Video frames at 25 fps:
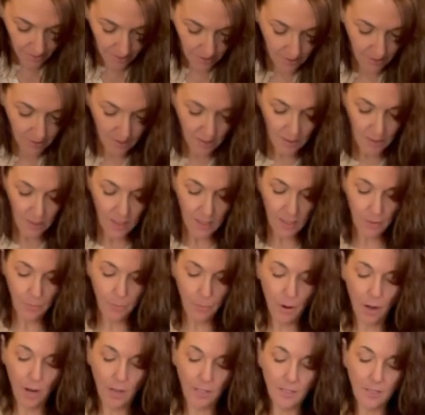this
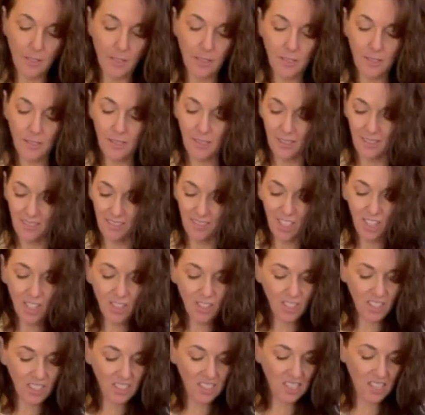process
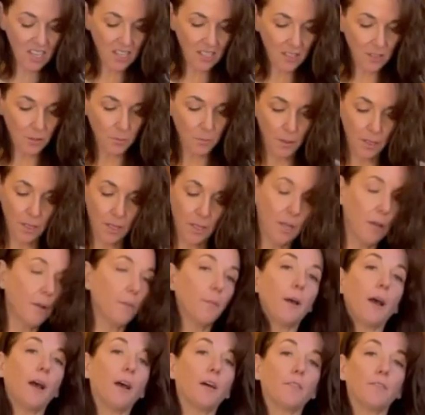usually takes me
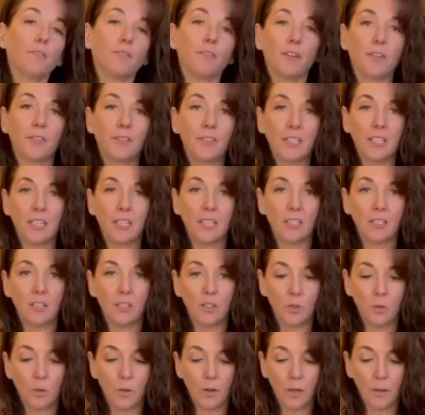about 15 to
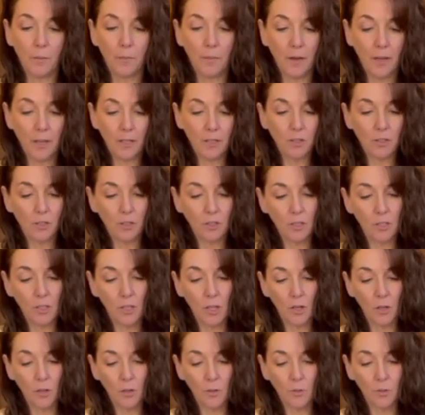20 minutes or
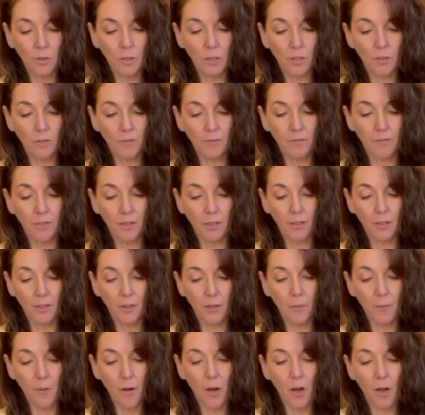so to fill
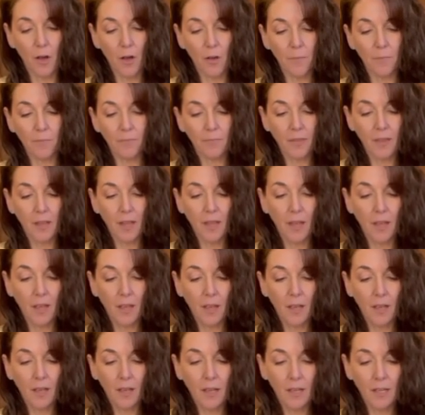them all.
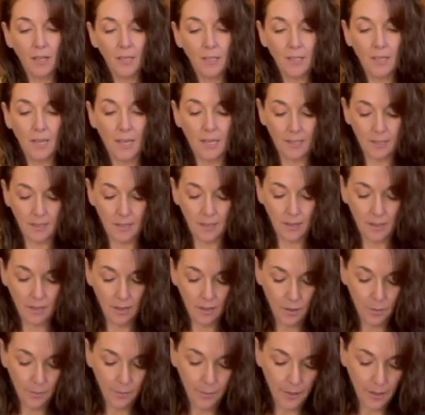It takes a
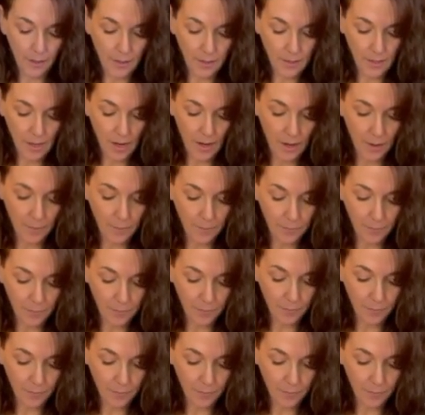little bit of time.